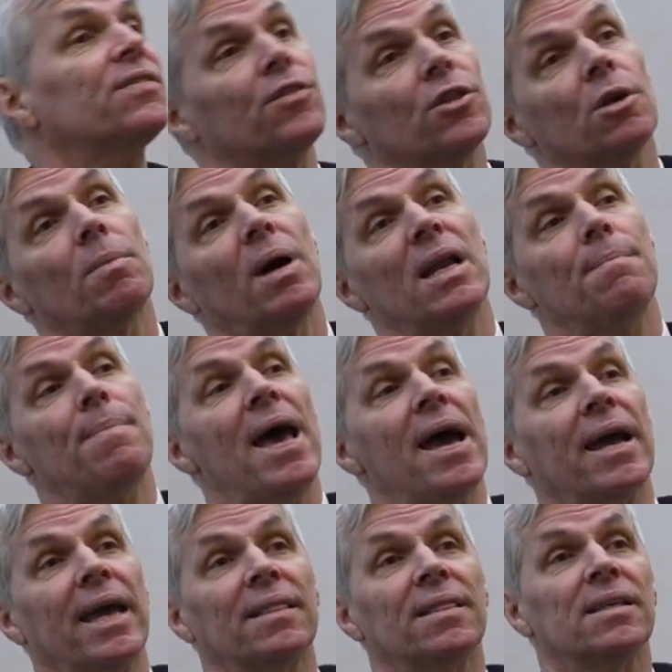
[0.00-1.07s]
for their money
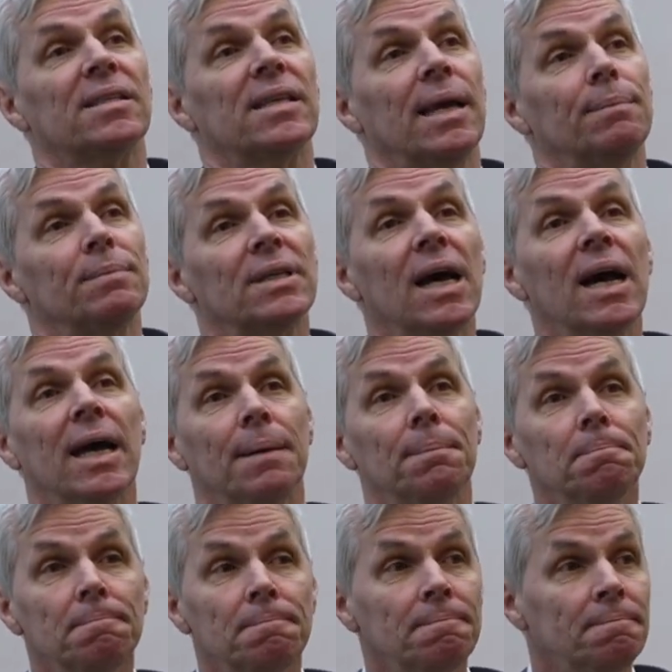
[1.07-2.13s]
back at the same
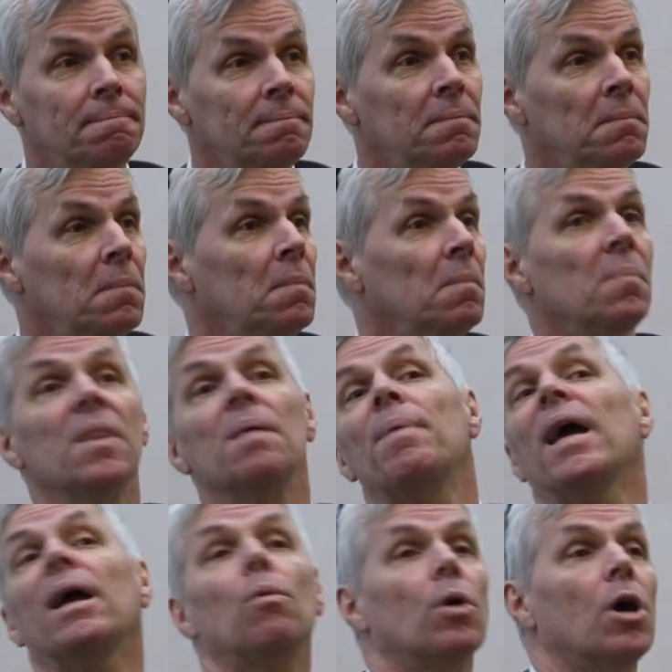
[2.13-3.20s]
time, the
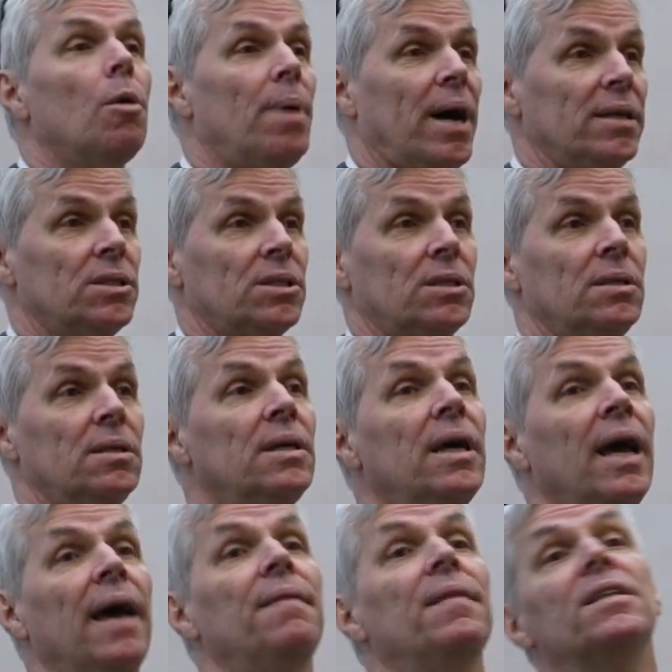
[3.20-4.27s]
bank will go bust.
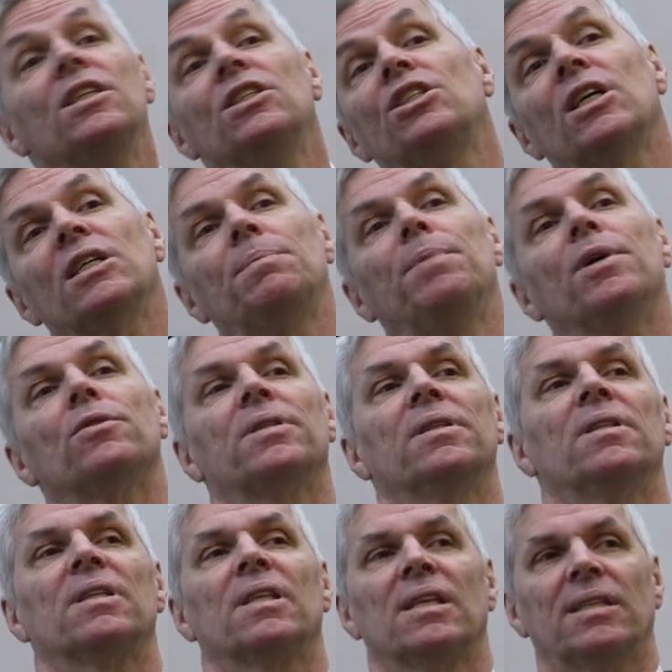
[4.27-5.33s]
And this is just built
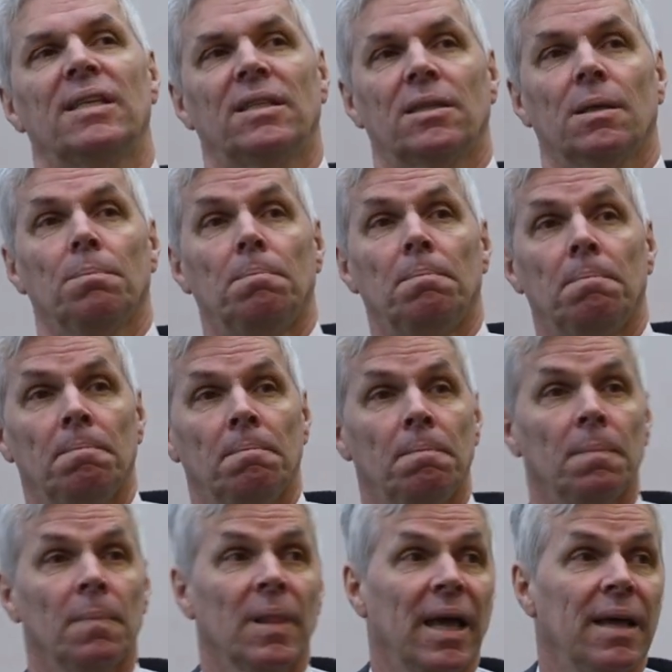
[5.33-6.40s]
into the system,
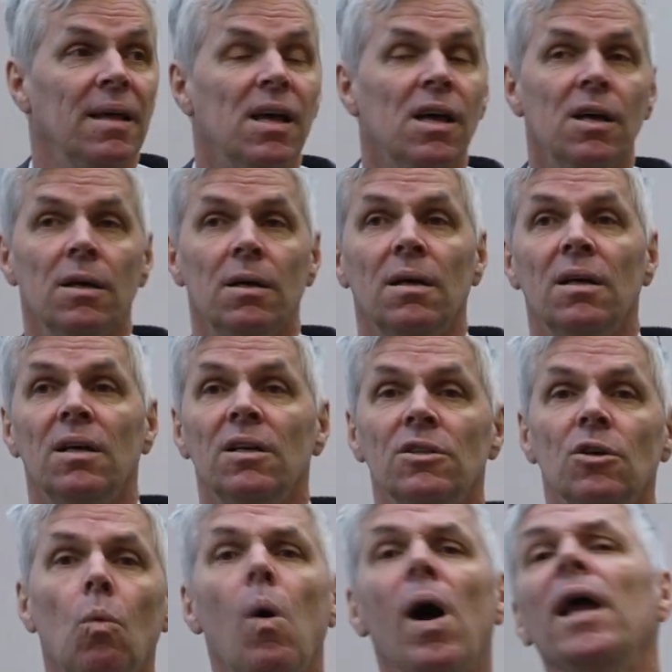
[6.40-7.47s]
okay?
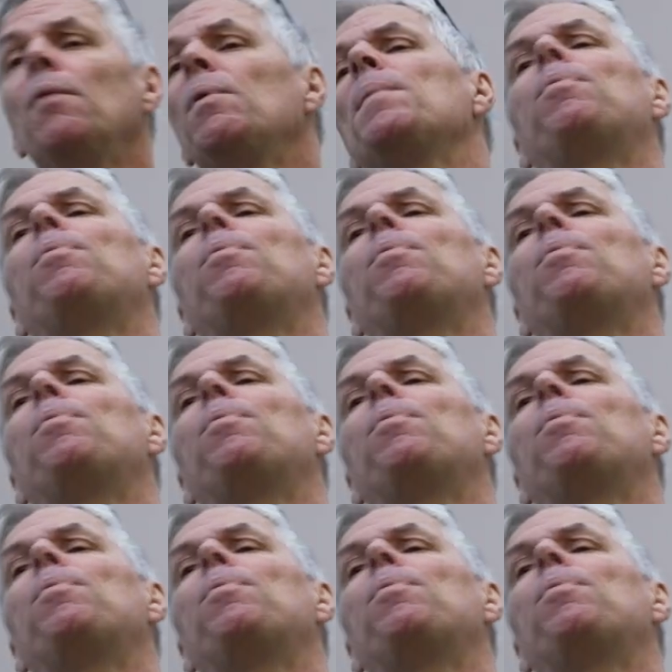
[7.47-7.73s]
So why do we